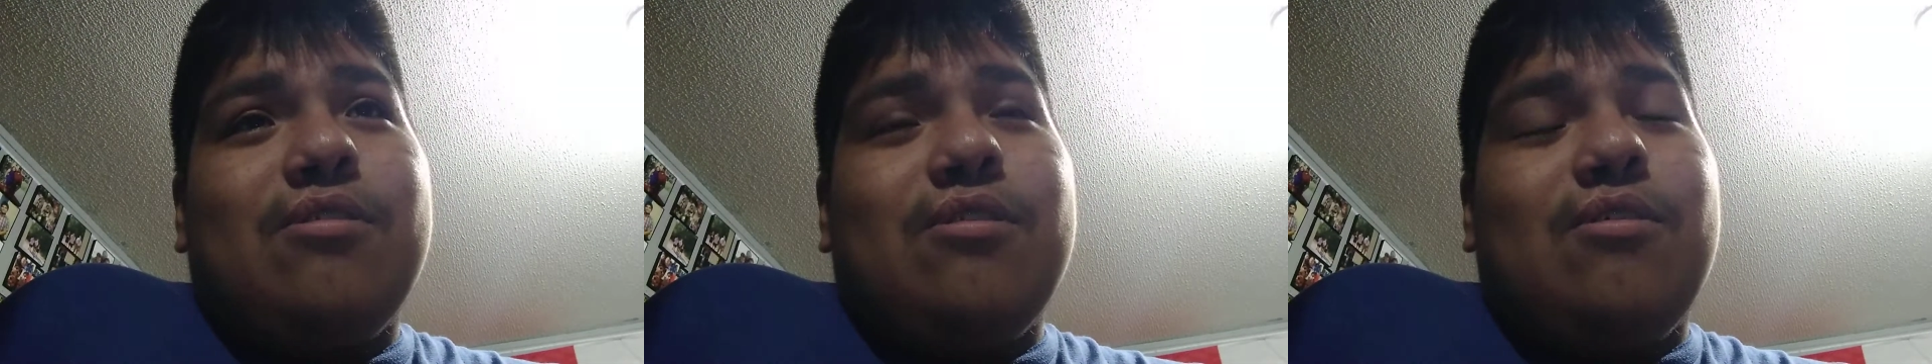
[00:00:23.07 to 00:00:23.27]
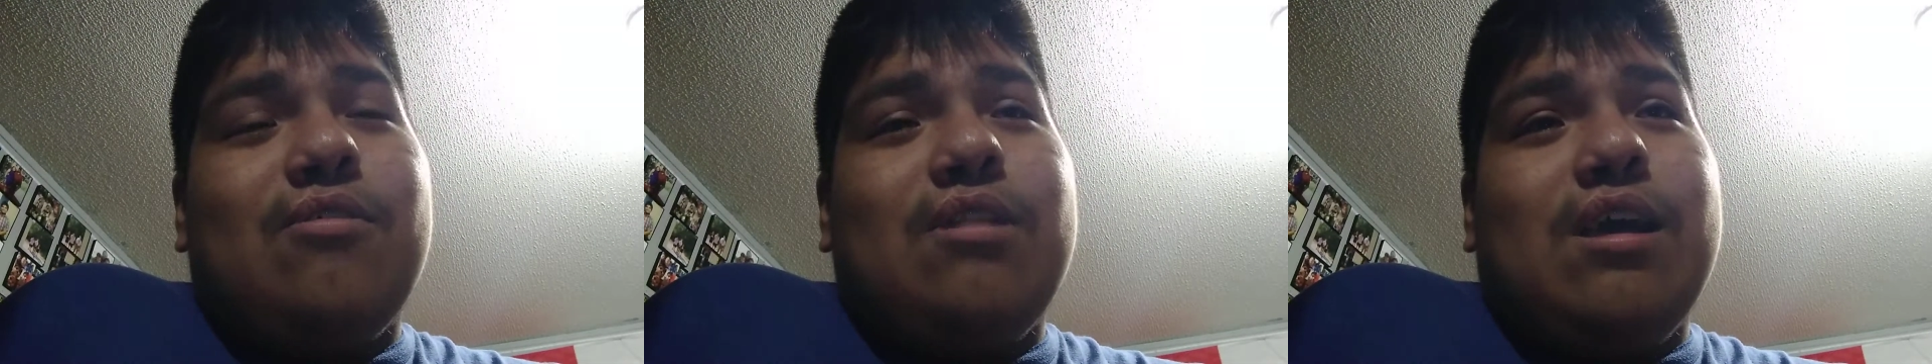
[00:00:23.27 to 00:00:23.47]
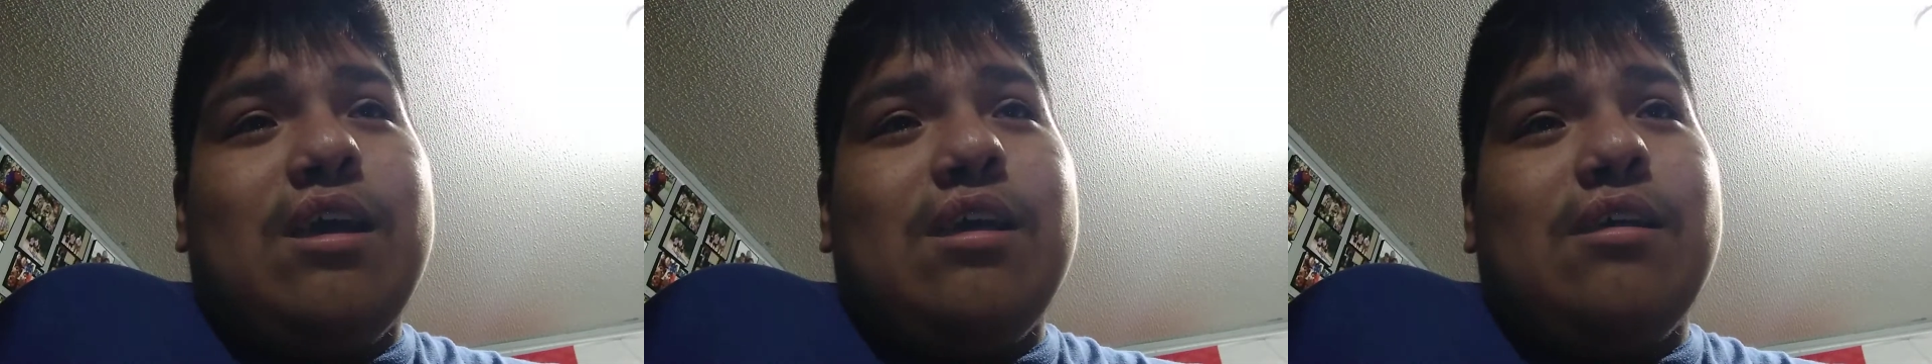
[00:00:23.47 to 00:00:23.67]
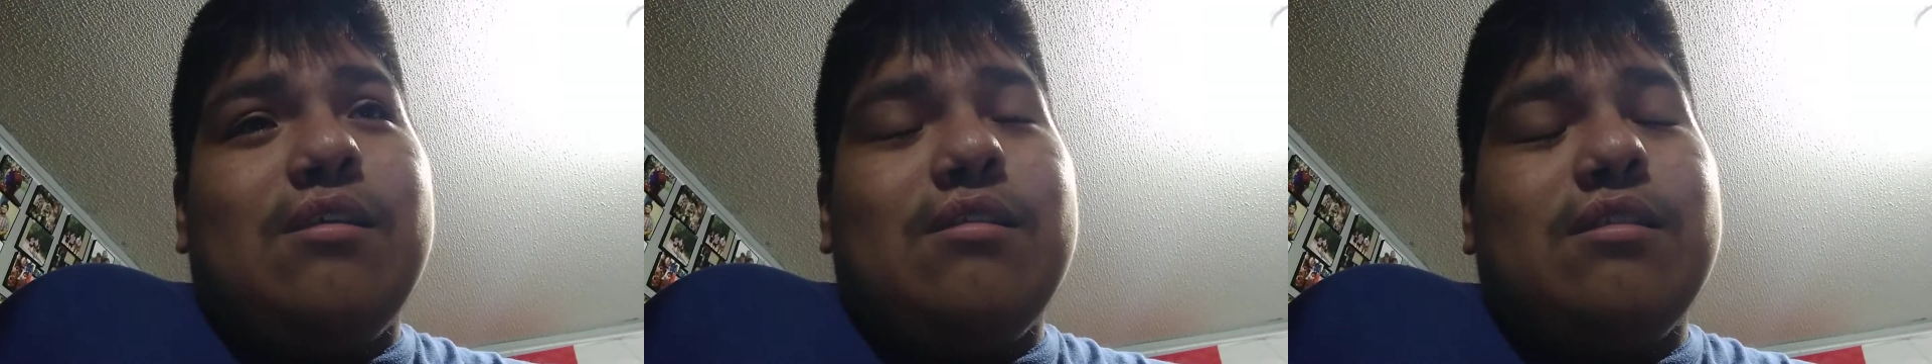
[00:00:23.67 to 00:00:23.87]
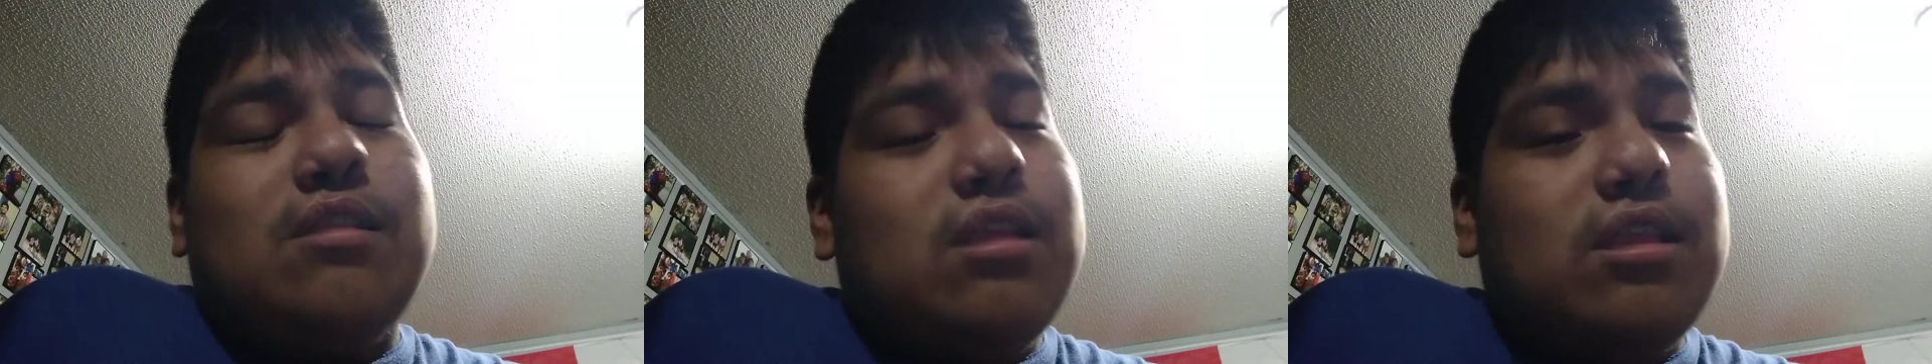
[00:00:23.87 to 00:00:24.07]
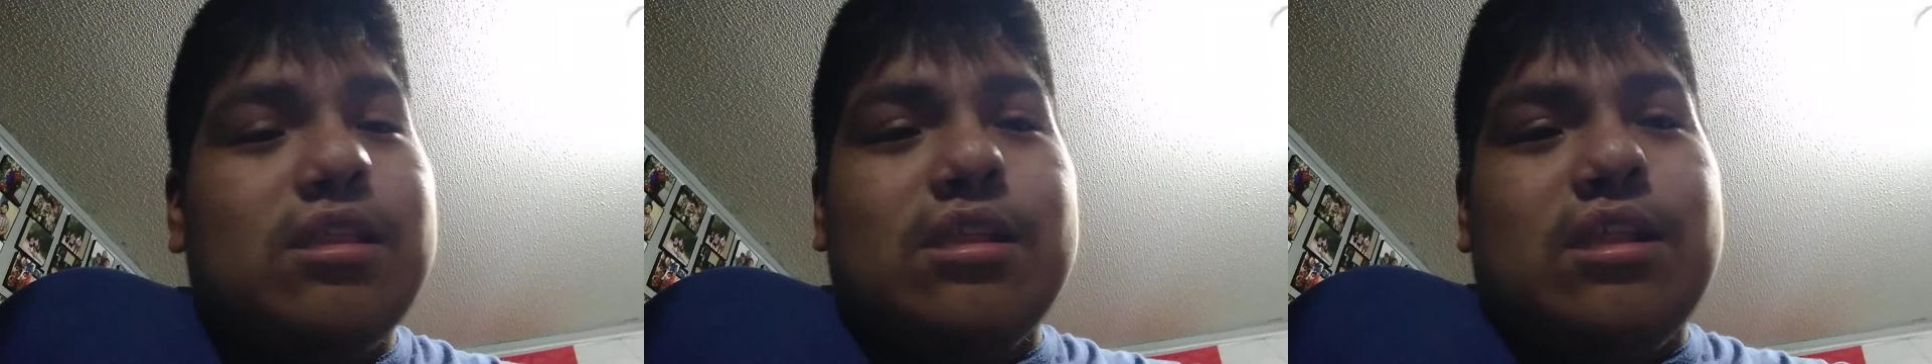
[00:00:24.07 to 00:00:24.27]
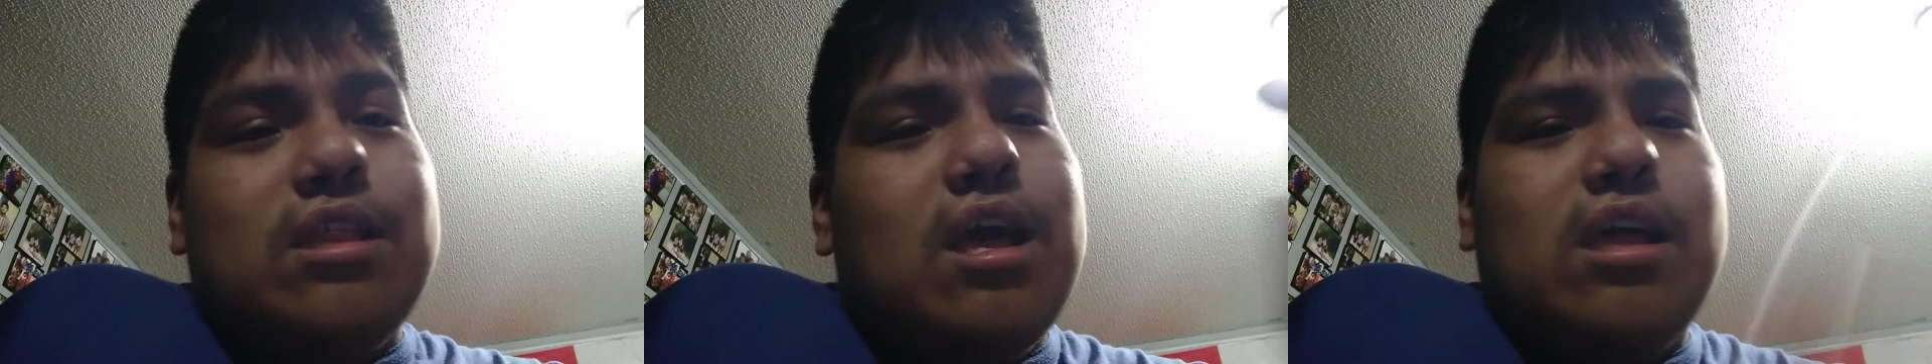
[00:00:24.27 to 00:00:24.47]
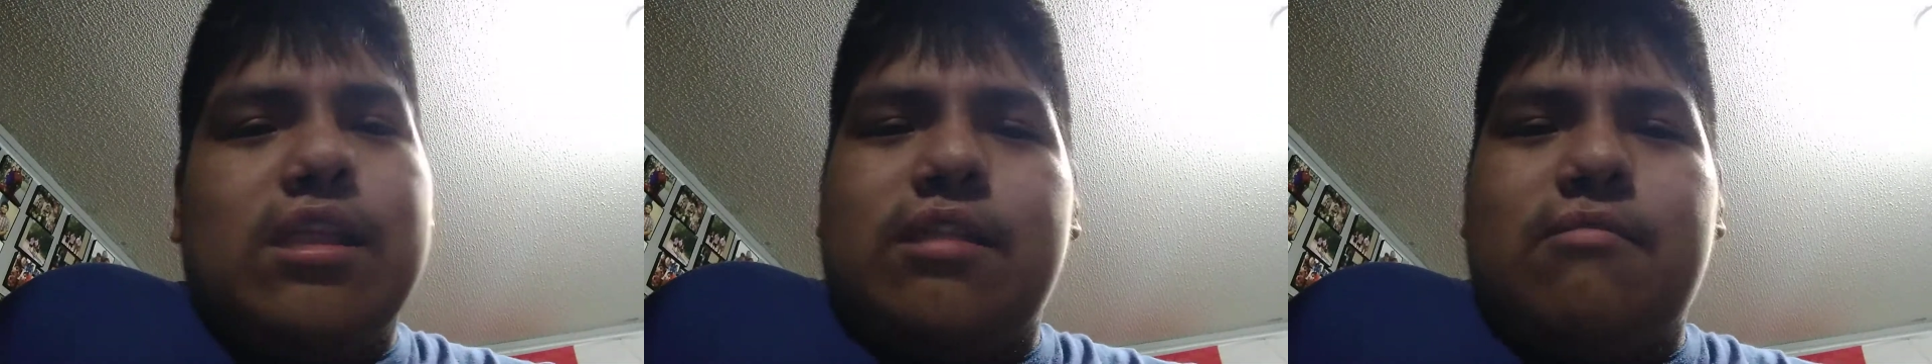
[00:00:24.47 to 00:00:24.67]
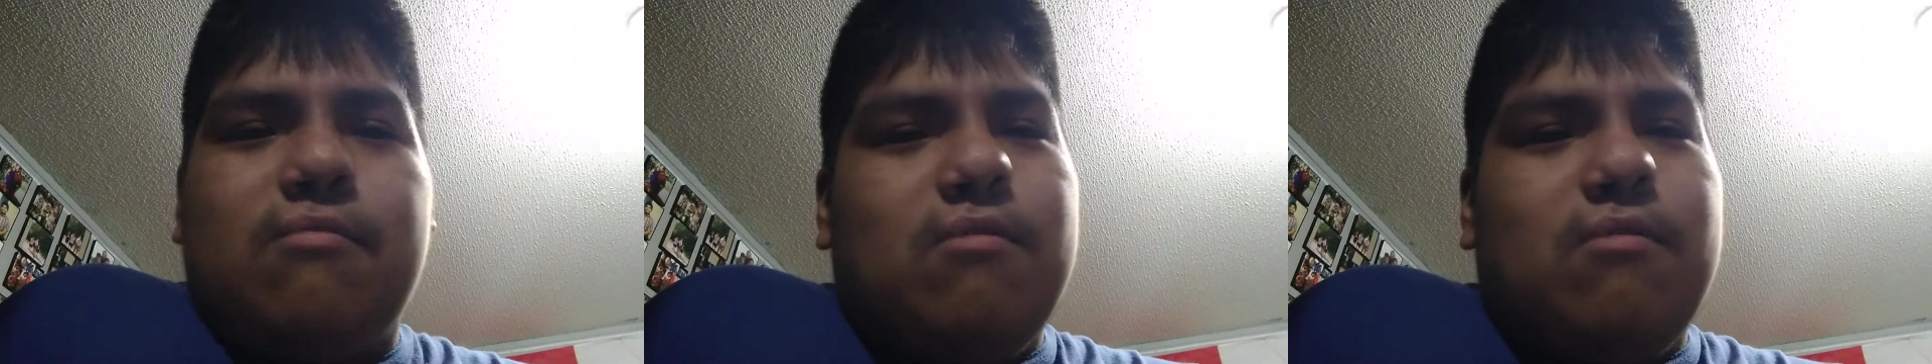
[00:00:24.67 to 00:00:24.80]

So like, this is the last